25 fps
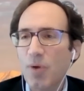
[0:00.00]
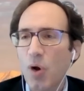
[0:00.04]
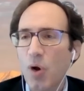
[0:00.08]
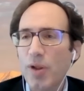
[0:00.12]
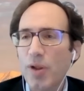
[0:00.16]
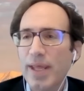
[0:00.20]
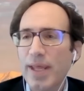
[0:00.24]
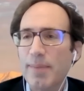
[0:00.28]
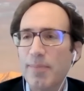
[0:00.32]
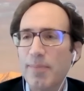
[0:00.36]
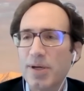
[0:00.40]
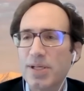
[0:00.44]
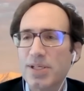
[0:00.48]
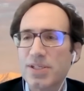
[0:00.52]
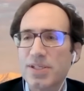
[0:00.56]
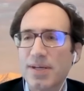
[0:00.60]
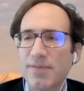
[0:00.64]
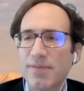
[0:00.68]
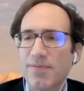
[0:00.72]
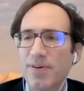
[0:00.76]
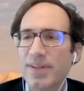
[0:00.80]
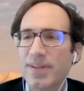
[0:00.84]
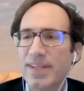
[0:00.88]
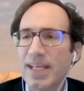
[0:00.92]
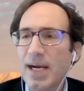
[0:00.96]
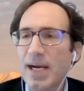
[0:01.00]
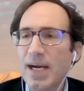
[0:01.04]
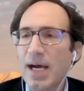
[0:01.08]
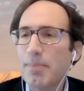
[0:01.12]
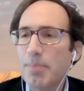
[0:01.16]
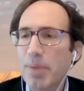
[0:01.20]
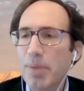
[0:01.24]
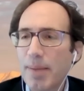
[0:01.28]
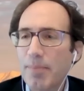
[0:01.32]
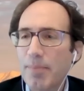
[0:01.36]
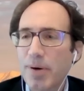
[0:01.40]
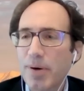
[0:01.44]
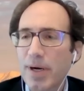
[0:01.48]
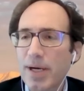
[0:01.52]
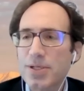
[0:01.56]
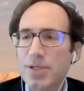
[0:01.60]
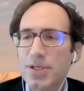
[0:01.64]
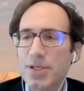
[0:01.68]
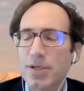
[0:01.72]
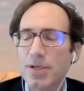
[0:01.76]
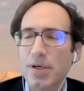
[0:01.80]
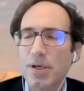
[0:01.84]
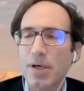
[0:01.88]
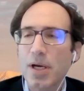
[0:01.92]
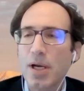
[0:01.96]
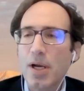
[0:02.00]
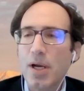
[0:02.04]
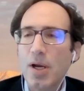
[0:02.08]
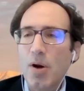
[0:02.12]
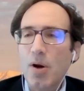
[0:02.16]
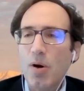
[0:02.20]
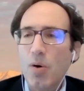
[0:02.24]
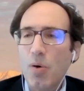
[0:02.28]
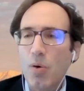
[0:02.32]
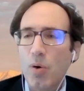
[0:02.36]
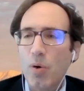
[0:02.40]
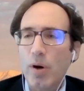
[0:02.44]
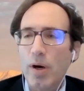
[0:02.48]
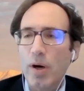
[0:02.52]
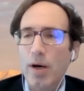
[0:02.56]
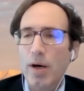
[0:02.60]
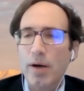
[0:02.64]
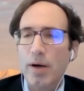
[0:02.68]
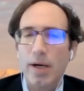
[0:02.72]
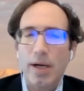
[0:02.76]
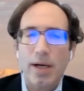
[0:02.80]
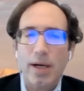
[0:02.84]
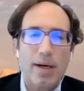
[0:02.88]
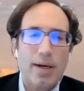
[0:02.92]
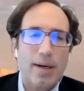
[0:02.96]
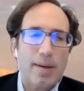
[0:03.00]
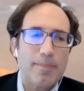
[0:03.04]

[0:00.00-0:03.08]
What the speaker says: all that much different than high blood pressure or